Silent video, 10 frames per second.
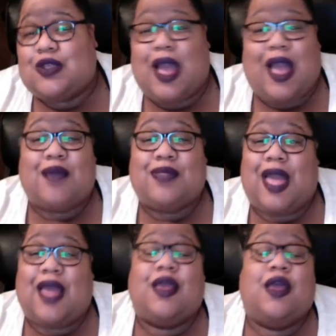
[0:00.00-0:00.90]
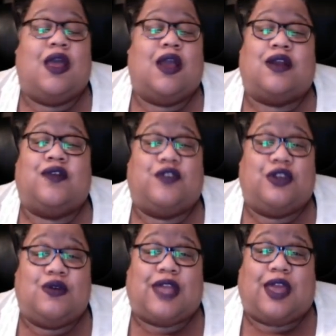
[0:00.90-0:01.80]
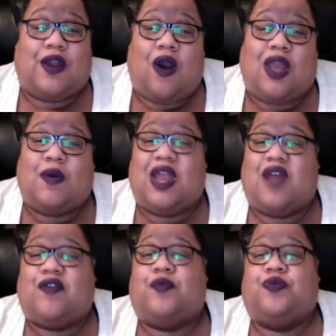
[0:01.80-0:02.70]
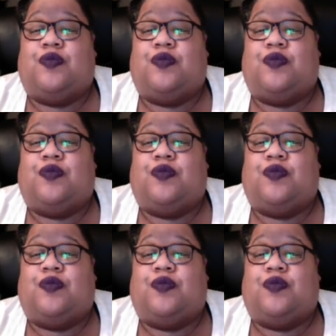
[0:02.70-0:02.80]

So I'm not confused at all or whatever.